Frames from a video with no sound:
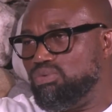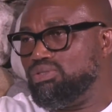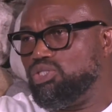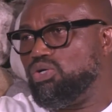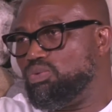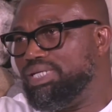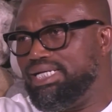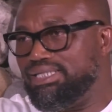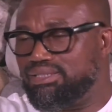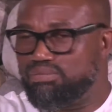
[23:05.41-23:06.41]
We joke with
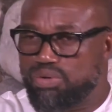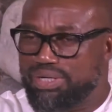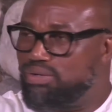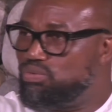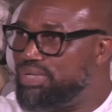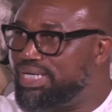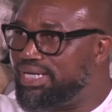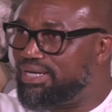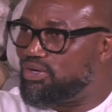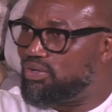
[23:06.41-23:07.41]
it, smoking
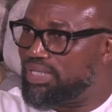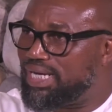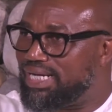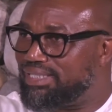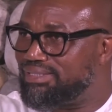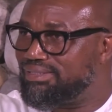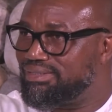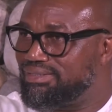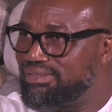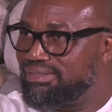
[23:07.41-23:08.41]
weed and all that. Yes.
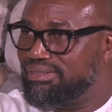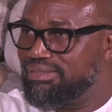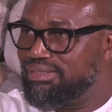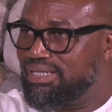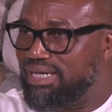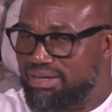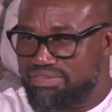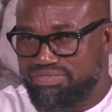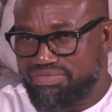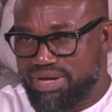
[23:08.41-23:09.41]

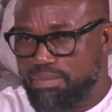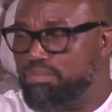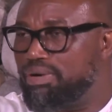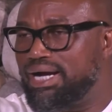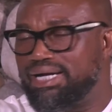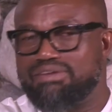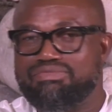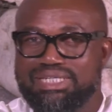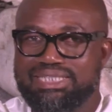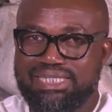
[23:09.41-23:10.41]
If a park, a
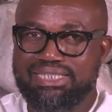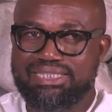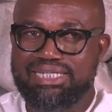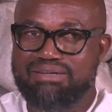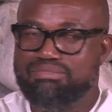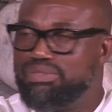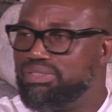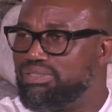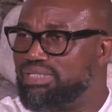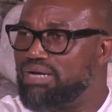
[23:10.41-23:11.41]
facility are
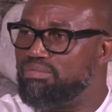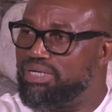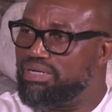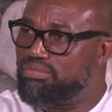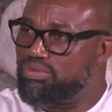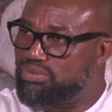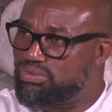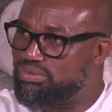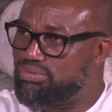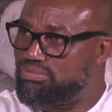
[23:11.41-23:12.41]
built, I'd been able
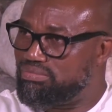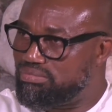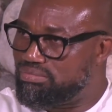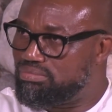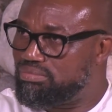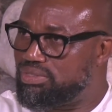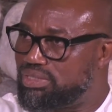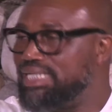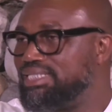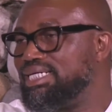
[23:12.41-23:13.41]
to
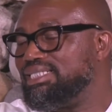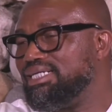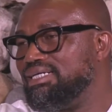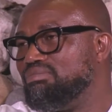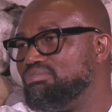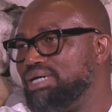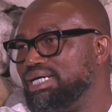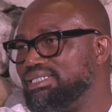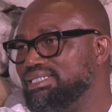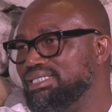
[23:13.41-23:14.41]
create such an
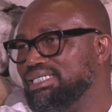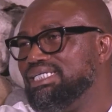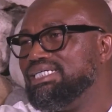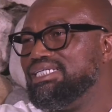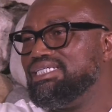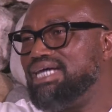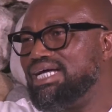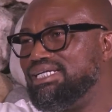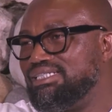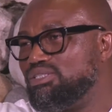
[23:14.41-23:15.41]
impact. These
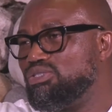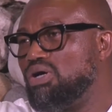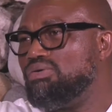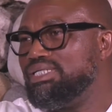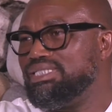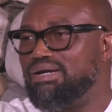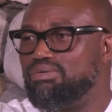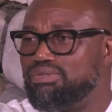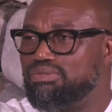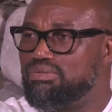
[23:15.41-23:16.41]
are the stories I
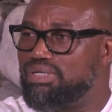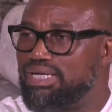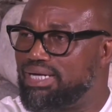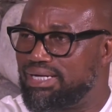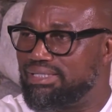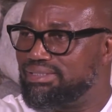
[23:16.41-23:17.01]
want to hear.